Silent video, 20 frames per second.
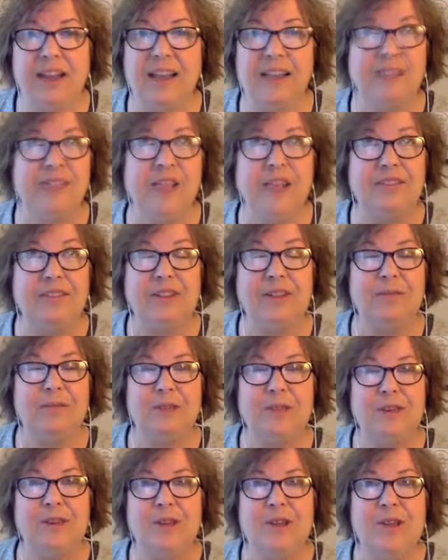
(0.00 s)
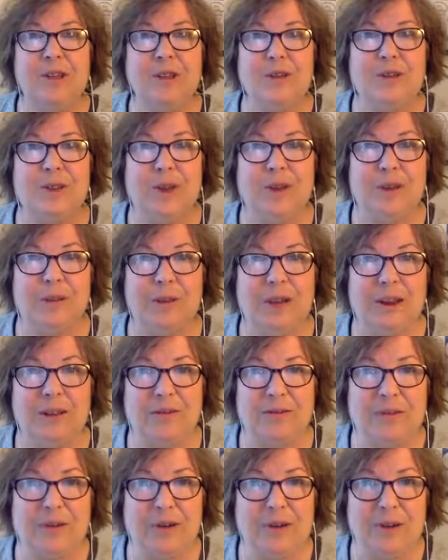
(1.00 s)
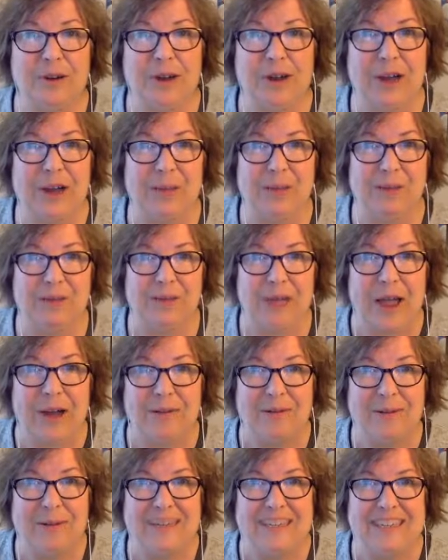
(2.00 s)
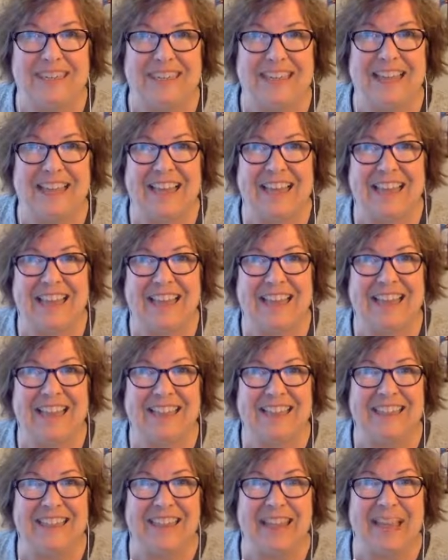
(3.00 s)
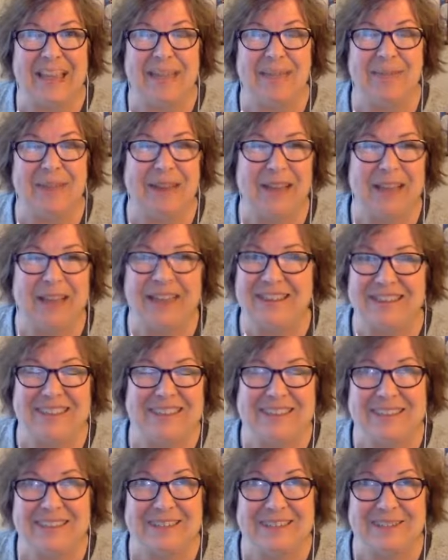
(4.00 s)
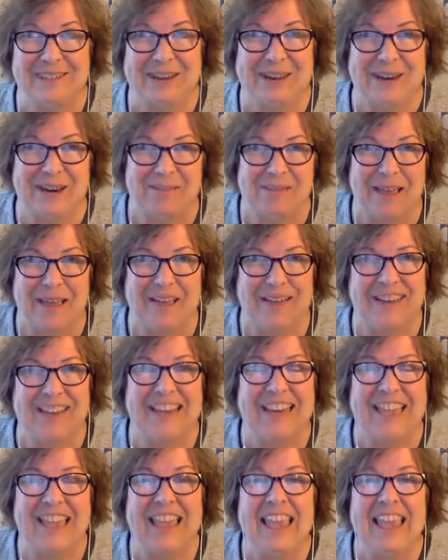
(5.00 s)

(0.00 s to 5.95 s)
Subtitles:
I love it. We talked about it for a couple of hours today in the lab, and I could still talk about it.